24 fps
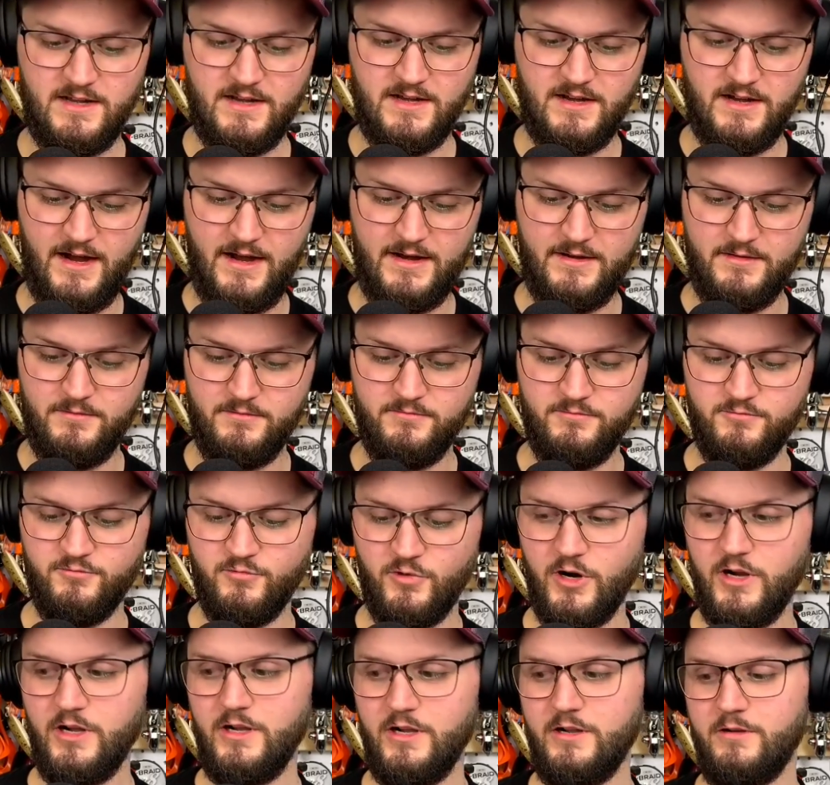we're kind of jealous
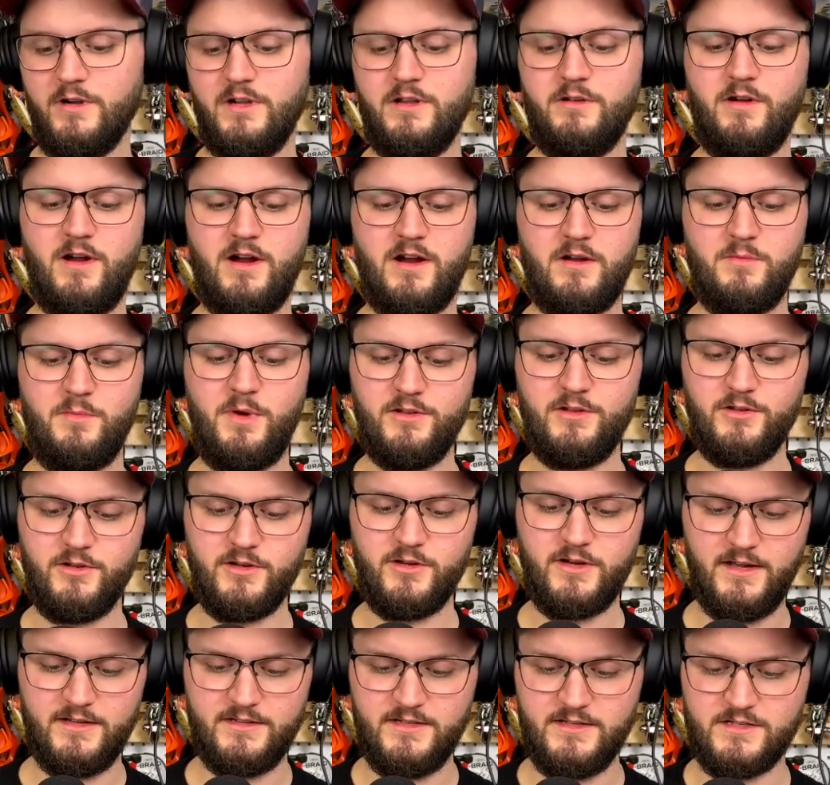about the giveaways because the
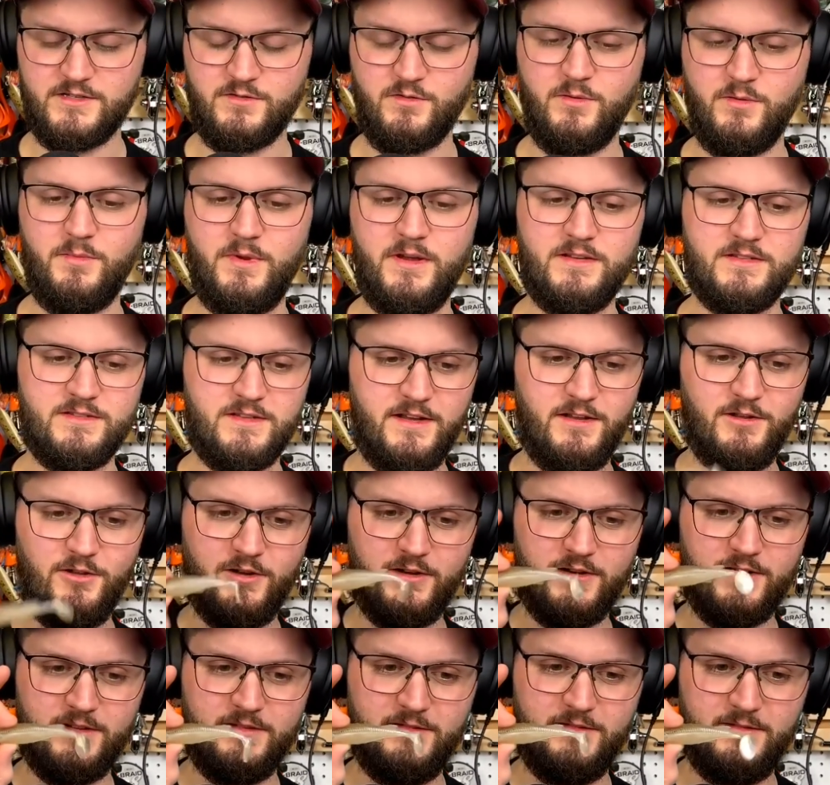giveaways this year
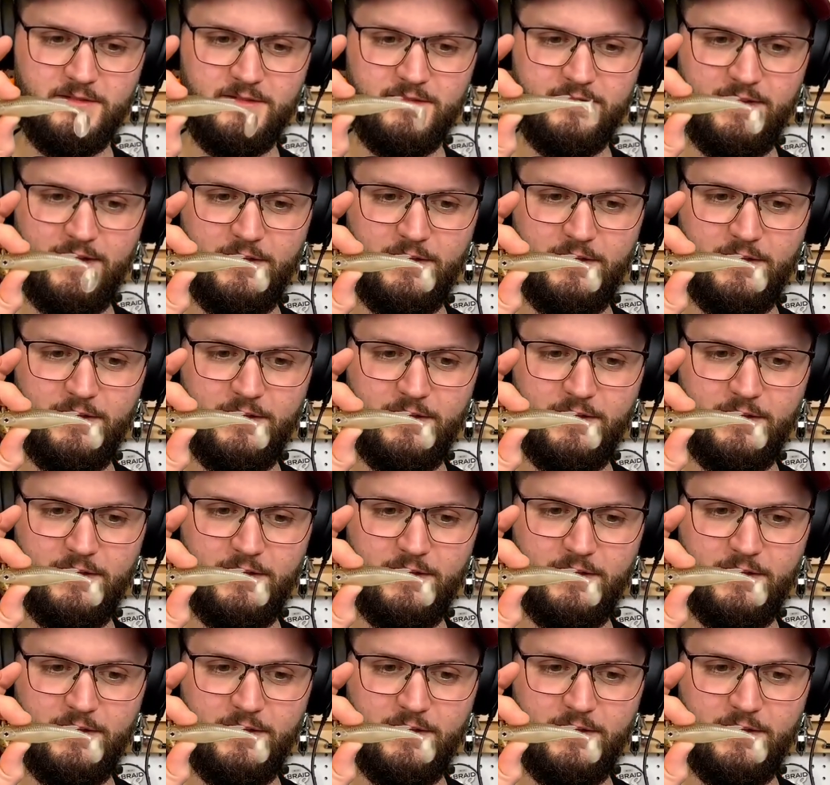have been